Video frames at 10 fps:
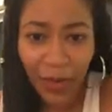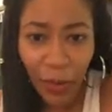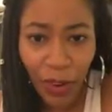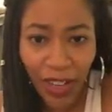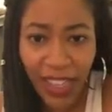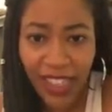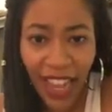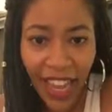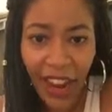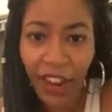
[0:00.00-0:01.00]
Morgan,
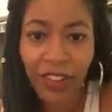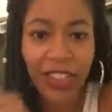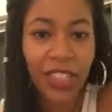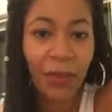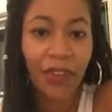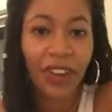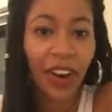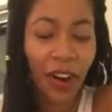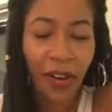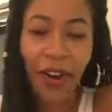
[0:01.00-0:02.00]
take ownership of
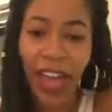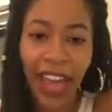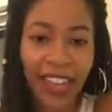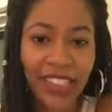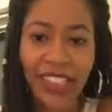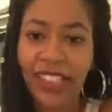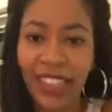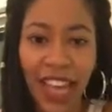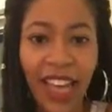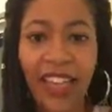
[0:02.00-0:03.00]
your own actions.
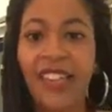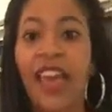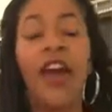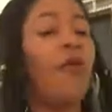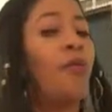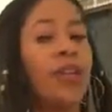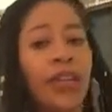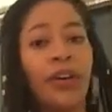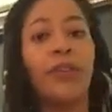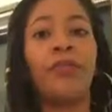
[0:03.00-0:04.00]
Yes, we
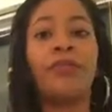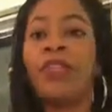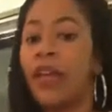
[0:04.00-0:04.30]
do.